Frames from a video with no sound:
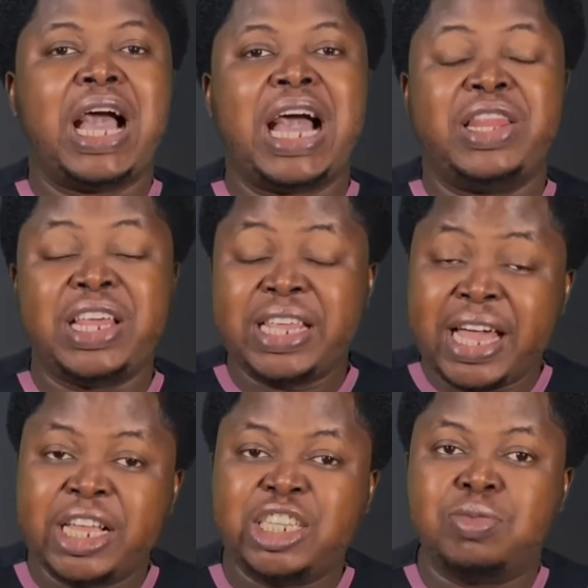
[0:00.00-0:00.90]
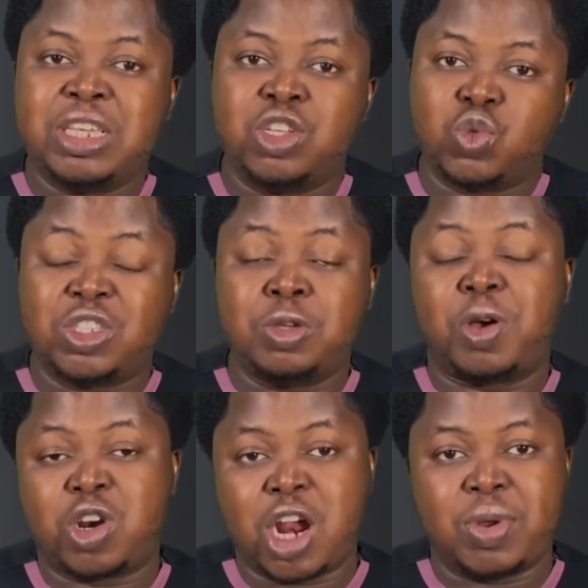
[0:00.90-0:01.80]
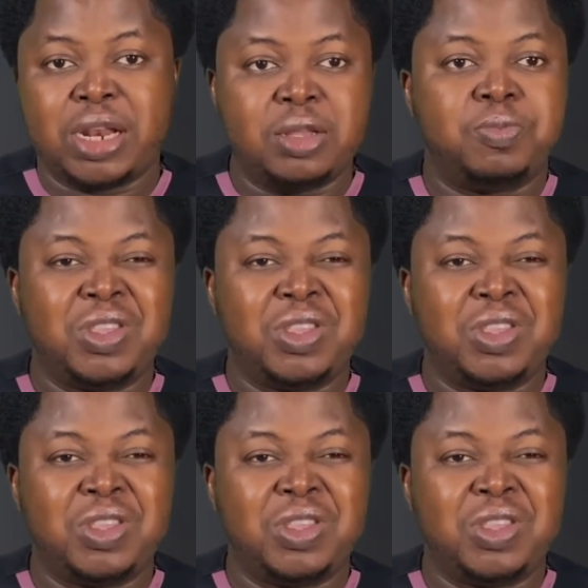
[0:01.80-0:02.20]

And then the energy begins to seep out gradually.